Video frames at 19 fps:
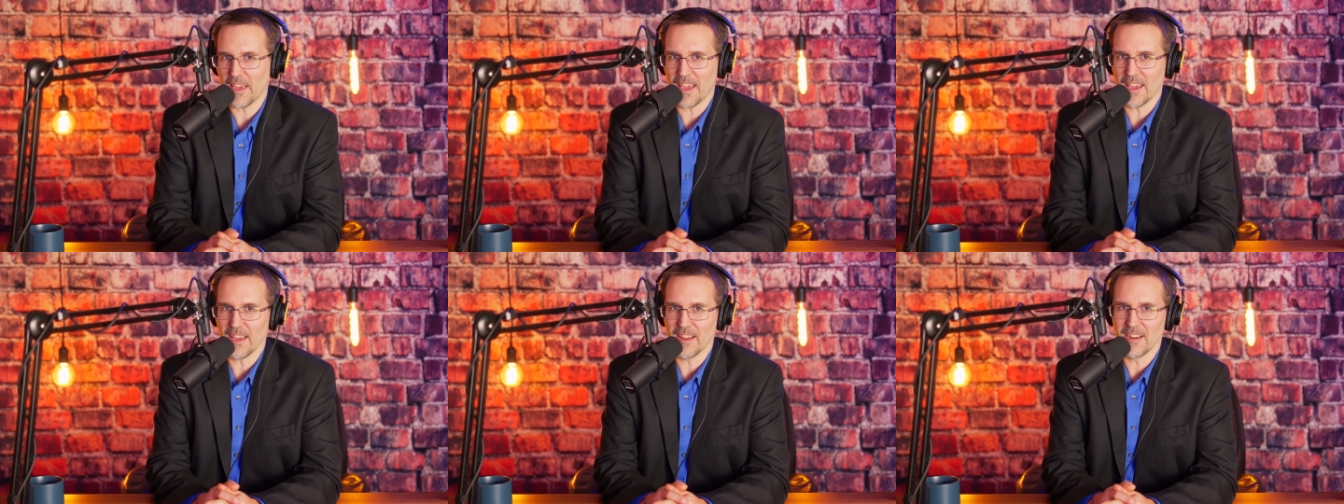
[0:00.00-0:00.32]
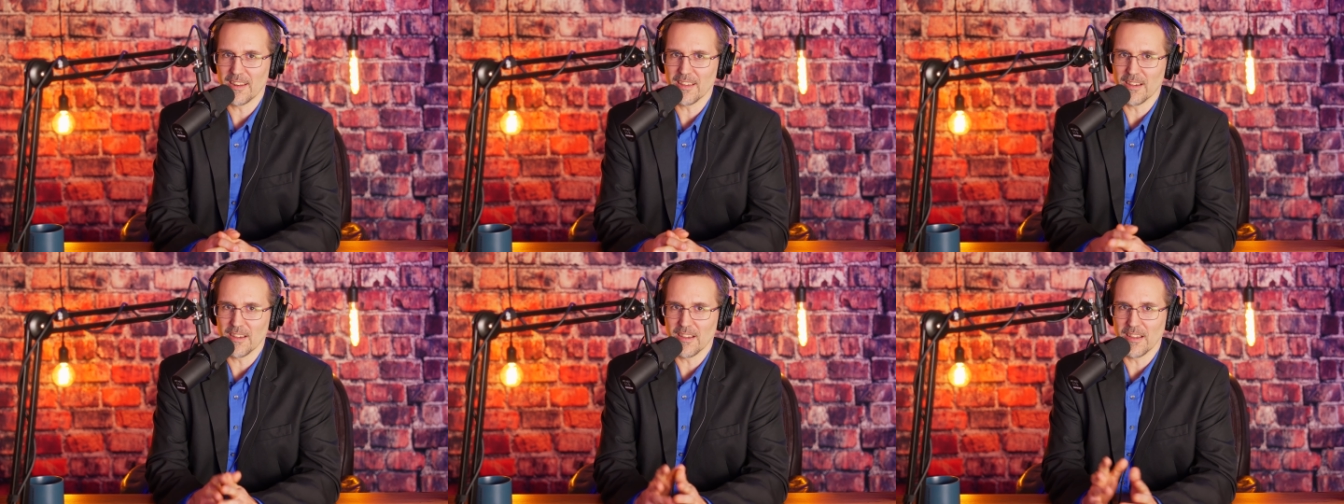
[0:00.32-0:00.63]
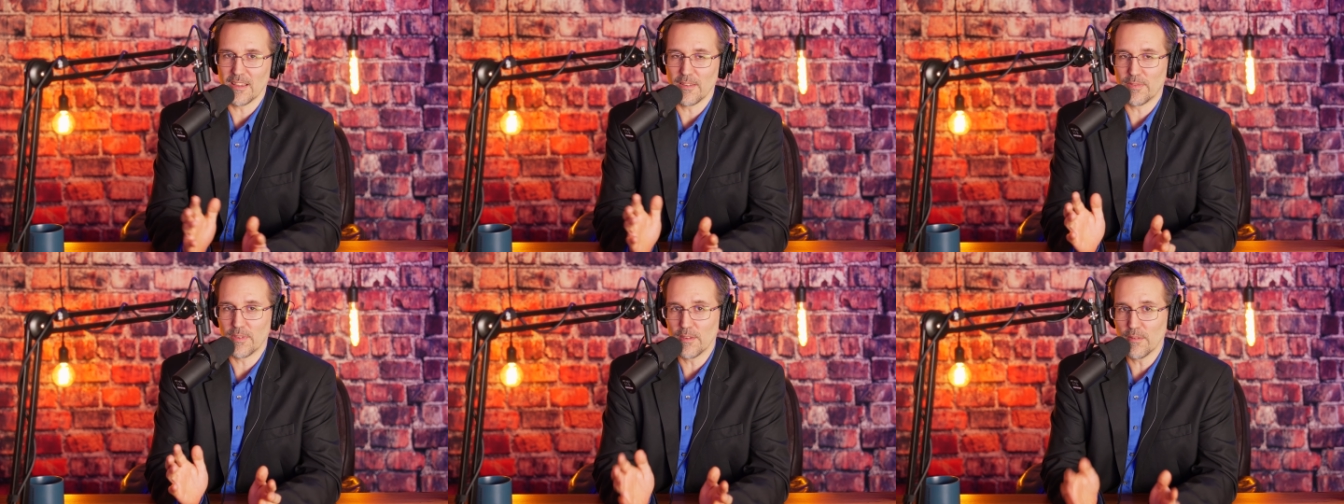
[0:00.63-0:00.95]
And
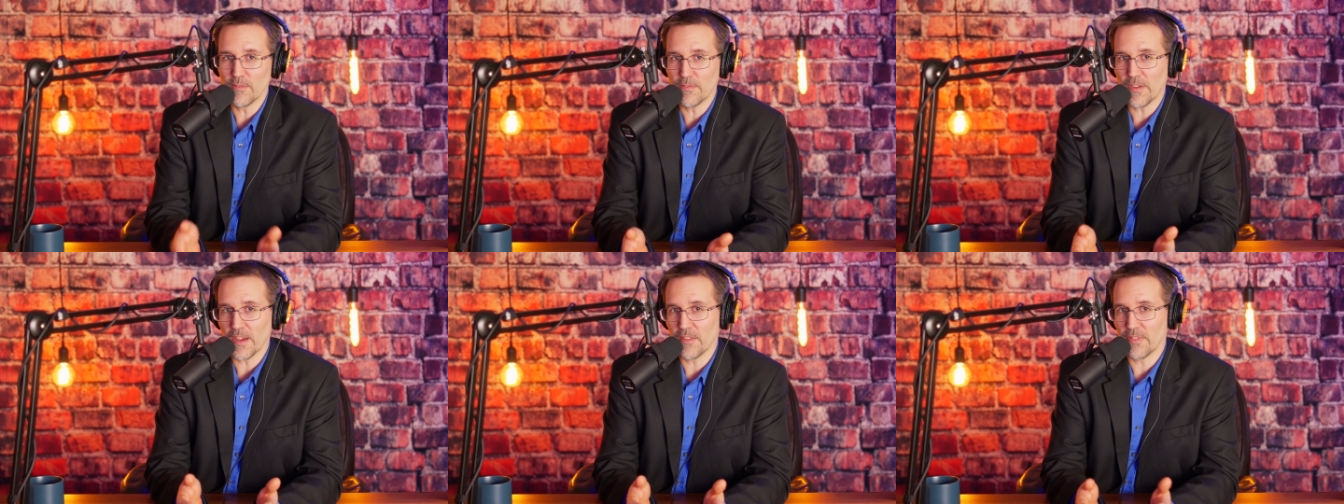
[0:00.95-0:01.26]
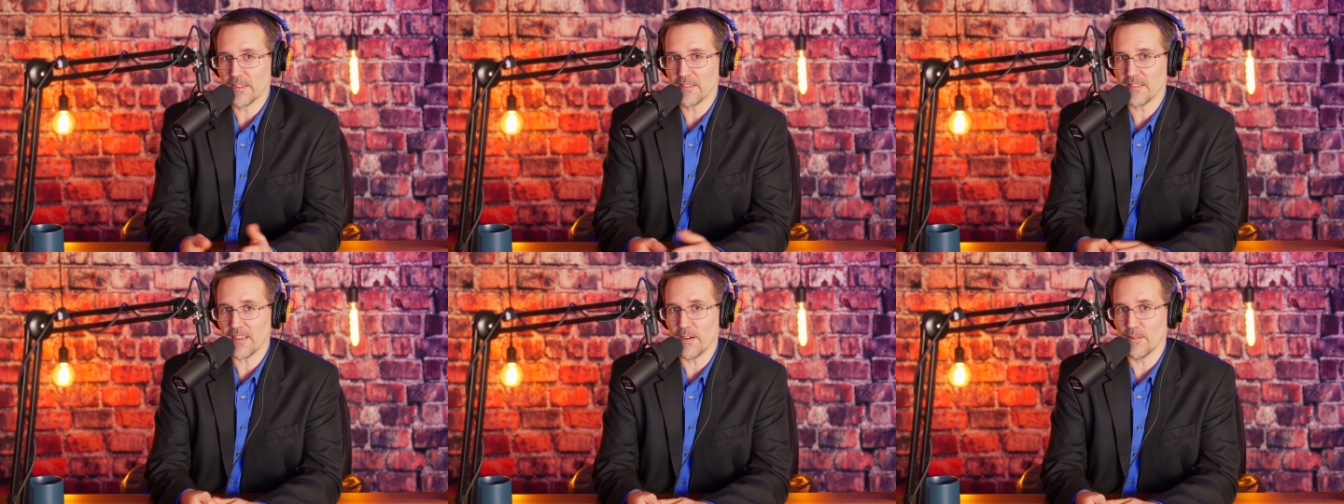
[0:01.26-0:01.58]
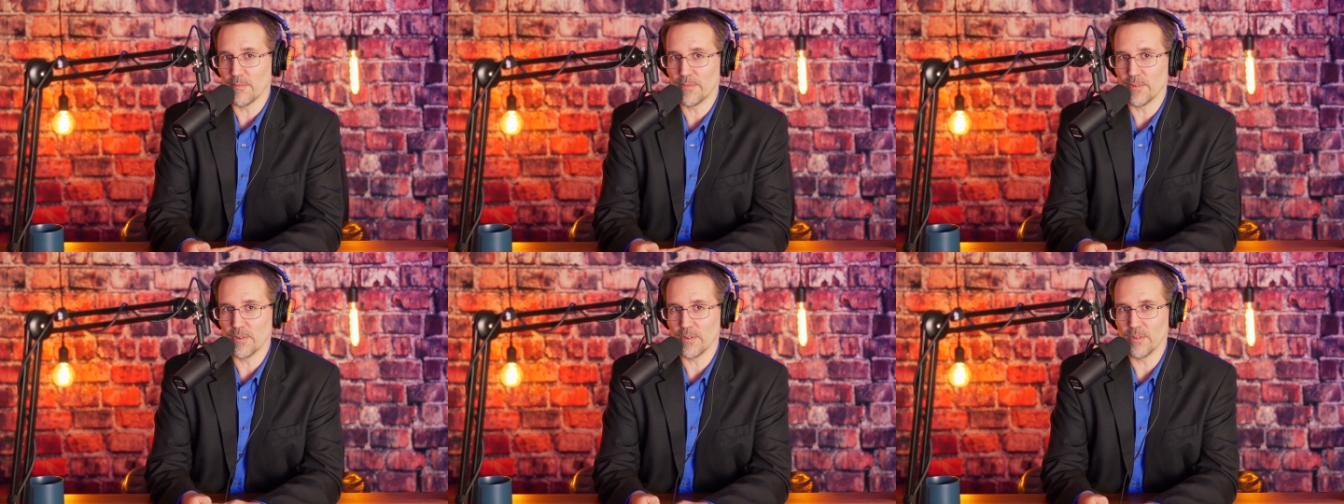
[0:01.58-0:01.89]
uh, if you found this
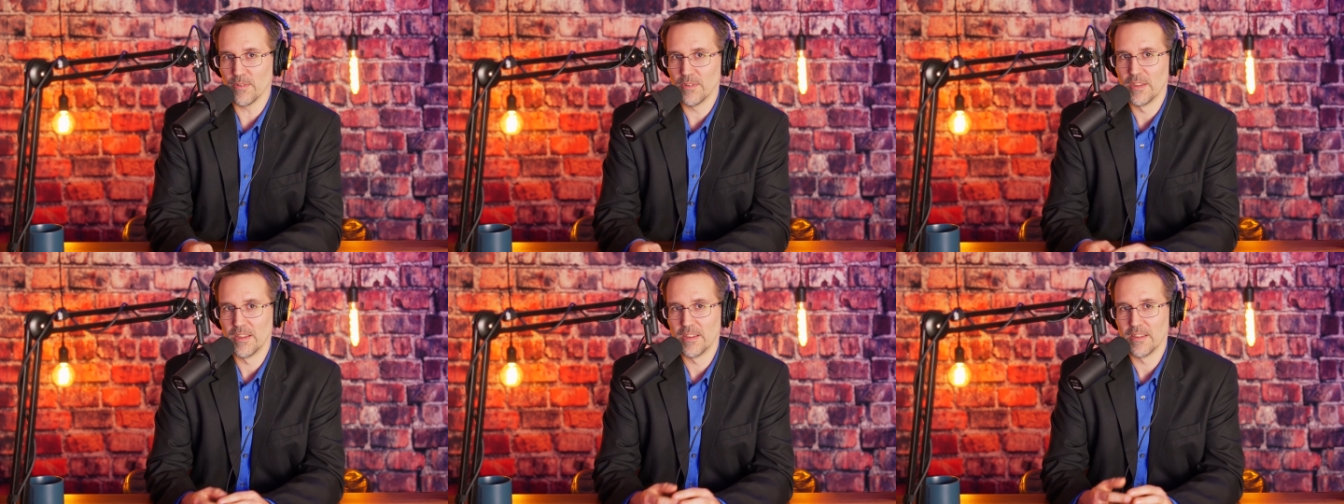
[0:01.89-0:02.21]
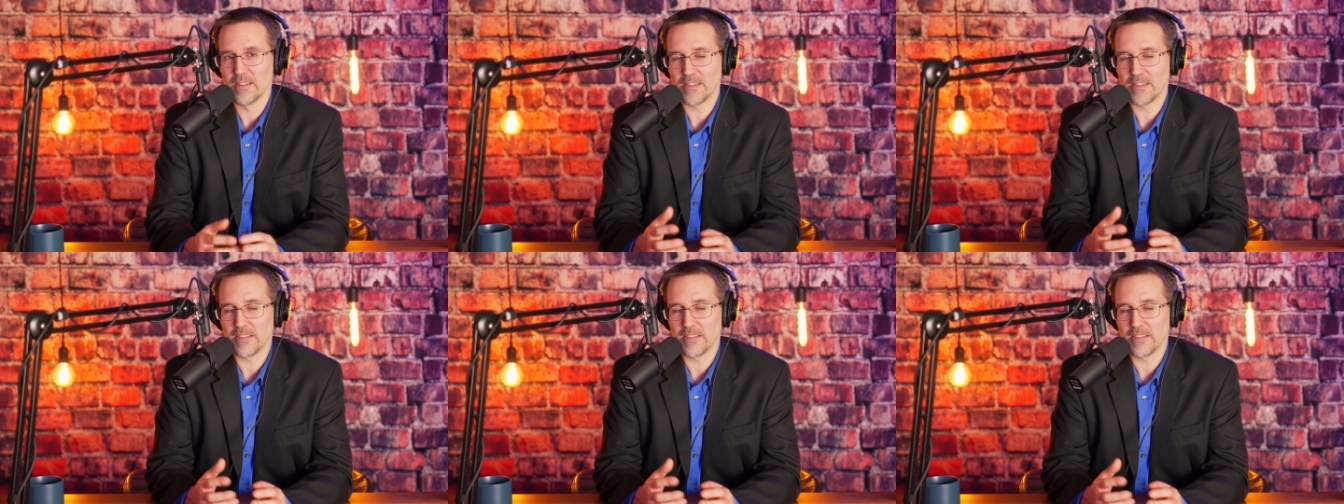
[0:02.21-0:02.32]
helpful,